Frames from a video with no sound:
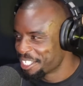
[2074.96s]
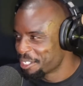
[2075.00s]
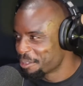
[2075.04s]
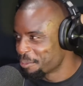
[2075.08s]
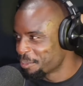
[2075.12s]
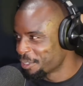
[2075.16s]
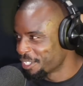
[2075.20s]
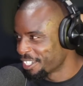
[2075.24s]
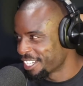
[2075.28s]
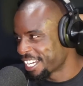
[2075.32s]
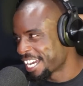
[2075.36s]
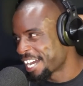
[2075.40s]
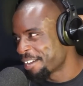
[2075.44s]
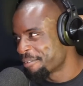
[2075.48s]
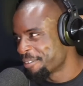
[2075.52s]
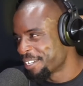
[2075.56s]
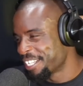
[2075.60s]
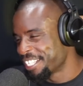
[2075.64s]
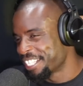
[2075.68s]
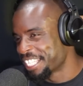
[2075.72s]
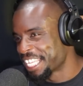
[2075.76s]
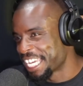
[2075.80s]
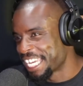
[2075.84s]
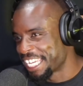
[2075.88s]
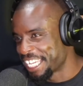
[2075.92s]
but I
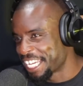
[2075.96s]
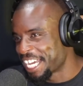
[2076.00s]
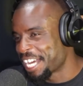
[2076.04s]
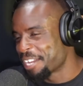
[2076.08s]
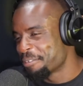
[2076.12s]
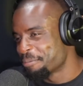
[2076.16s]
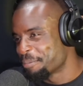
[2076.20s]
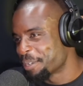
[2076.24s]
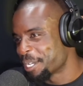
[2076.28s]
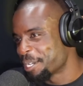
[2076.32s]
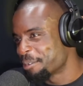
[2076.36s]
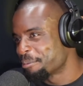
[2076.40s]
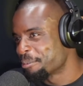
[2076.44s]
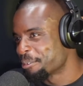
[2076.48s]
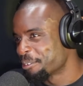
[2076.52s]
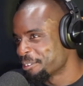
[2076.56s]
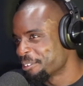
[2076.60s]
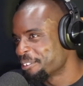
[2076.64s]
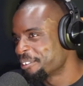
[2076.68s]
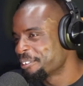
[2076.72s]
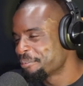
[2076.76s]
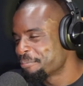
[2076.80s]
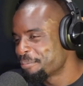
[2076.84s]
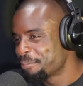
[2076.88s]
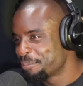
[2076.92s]
mean, like on
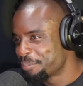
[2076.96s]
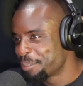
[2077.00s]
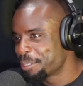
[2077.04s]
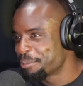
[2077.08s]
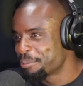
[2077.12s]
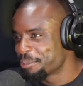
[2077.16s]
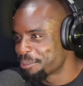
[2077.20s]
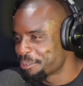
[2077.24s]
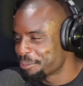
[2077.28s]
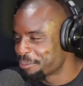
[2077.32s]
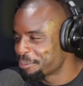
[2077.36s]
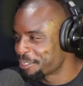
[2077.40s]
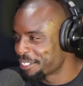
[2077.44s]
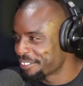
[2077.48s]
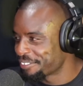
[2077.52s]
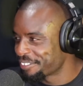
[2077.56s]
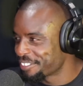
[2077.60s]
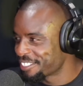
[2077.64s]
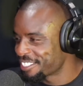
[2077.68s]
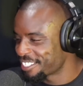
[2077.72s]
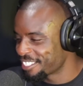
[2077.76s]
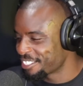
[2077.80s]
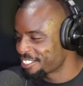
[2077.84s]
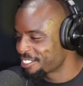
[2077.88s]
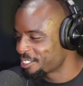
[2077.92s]
paper, people would probably
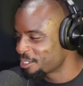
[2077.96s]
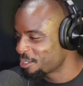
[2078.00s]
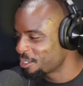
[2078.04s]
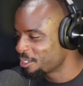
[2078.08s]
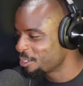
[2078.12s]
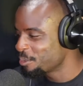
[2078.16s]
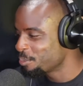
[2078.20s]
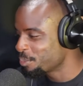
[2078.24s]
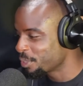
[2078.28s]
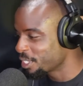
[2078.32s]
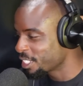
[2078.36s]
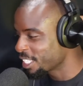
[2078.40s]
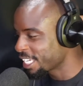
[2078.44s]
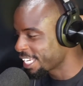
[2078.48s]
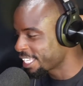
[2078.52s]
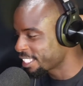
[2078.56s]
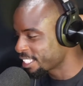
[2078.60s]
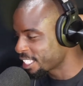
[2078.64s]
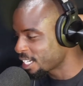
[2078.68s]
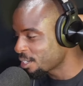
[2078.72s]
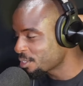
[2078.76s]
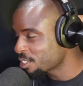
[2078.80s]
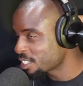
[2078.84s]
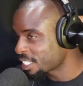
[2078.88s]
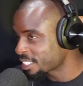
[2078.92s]
say so. But like
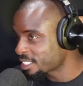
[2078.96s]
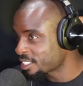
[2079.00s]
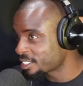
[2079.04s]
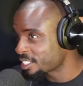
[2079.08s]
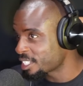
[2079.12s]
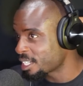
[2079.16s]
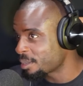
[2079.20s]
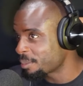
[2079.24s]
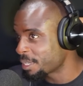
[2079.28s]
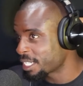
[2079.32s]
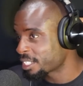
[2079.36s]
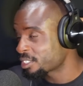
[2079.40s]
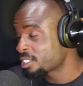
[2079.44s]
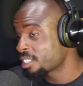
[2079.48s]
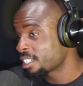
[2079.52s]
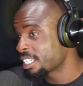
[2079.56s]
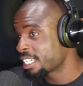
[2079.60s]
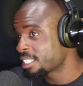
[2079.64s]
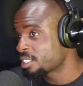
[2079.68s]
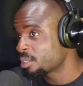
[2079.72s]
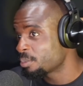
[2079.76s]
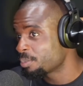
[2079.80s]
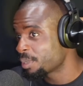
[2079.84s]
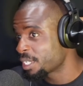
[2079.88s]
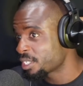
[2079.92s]
that was like the time I actually
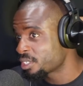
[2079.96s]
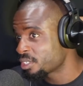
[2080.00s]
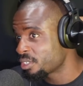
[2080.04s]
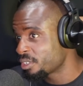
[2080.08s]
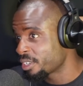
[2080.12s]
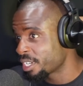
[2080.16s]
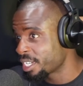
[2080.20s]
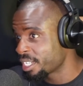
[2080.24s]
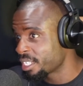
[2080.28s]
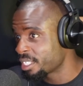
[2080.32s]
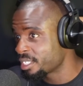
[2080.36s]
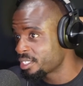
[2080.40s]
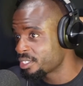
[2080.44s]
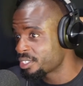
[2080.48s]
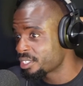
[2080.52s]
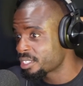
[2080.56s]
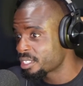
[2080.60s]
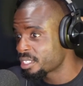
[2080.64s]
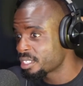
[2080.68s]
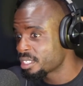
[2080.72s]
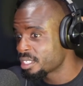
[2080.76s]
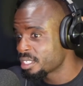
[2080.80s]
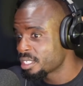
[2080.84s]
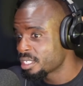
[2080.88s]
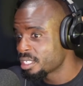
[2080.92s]
got the best grades.
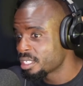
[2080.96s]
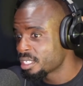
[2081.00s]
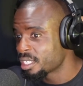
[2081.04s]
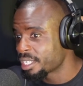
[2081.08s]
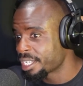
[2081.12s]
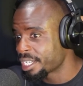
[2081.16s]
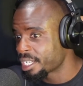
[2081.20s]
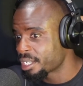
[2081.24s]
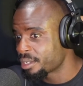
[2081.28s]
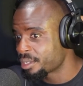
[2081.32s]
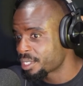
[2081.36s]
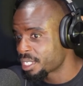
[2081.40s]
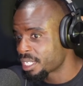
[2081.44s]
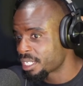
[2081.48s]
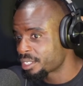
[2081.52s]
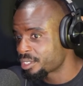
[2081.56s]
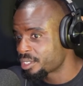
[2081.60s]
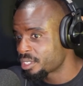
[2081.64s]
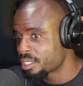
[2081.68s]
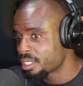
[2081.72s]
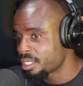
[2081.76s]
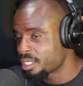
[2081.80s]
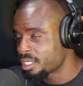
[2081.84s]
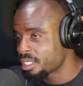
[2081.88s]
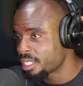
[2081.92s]
Mm. Like I was
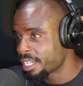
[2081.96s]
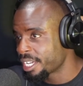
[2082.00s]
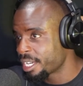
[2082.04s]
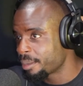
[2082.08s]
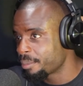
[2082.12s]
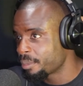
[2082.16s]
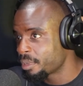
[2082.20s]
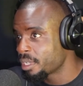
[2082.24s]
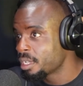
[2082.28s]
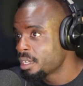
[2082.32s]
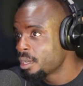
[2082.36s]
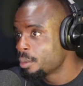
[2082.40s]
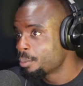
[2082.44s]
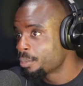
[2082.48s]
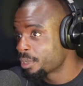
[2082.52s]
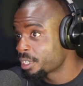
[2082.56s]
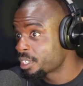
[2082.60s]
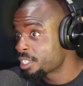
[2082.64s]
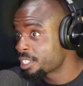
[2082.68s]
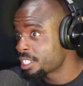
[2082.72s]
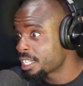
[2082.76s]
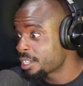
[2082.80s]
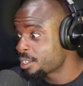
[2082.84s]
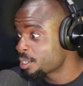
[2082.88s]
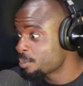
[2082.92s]
actually I had
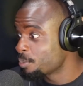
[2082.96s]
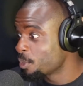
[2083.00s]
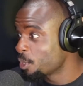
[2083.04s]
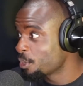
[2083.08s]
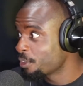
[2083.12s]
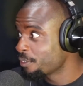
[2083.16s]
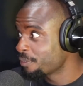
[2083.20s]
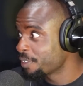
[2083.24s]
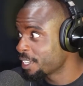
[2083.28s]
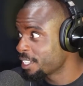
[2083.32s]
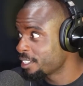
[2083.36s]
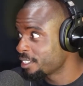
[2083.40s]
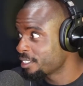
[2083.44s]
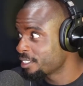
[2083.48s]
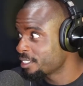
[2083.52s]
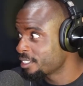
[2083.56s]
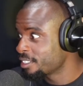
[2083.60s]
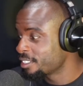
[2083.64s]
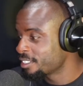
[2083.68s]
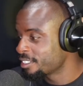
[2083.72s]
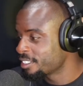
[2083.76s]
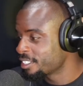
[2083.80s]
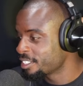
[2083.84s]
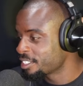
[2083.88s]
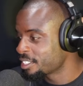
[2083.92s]
because I was motivated
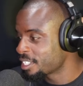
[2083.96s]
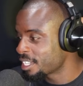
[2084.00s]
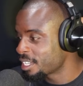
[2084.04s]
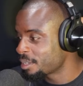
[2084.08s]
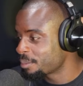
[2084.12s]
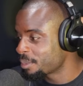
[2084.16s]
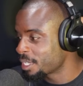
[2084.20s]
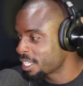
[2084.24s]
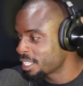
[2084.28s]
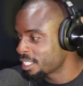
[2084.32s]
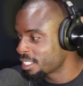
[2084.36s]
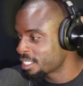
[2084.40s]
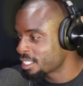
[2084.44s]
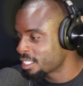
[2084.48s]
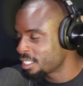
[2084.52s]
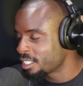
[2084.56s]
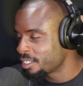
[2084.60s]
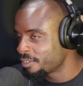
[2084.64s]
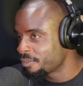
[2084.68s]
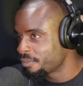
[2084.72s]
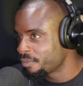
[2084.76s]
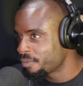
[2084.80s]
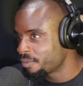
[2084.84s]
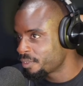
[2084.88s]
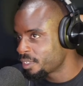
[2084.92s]
this time, like
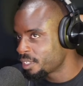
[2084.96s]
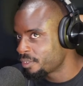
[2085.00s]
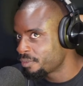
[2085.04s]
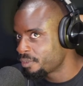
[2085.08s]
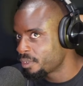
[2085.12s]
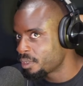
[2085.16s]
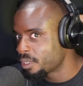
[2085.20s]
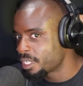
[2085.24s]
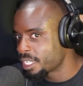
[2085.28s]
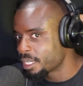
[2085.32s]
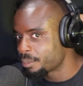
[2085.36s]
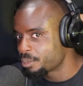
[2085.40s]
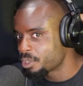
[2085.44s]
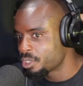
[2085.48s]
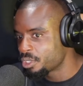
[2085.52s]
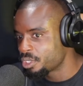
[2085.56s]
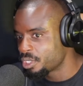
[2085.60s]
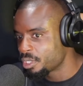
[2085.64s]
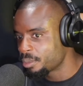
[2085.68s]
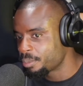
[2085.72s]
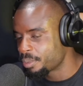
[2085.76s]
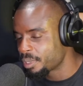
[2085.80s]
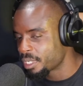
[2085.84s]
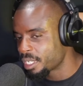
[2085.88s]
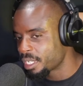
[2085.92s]
if if you kept your
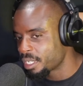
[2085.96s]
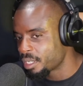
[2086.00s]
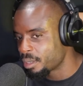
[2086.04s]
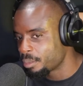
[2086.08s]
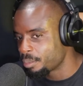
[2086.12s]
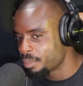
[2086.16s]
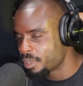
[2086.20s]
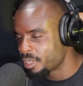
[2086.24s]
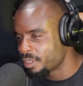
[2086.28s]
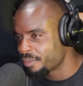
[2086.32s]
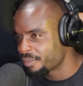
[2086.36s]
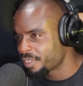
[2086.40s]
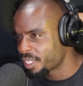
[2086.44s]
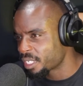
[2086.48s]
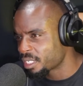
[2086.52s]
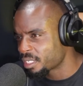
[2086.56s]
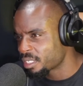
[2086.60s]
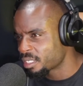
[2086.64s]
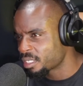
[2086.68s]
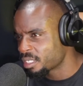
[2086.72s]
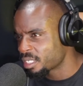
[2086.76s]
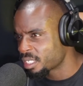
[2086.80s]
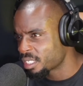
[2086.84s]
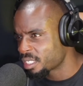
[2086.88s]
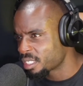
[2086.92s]
GPA above, like
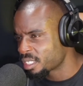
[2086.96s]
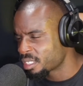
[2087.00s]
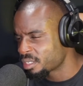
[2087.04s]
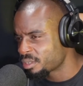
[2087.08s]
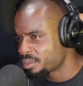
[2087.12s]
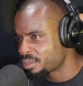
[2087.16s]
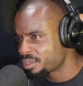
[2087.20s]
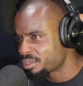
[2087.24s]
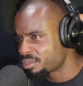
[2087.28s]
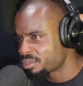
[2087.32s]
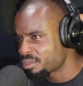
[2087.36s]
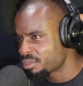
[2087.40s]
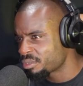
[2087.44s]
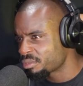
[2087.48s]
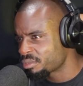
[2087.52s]
I think it was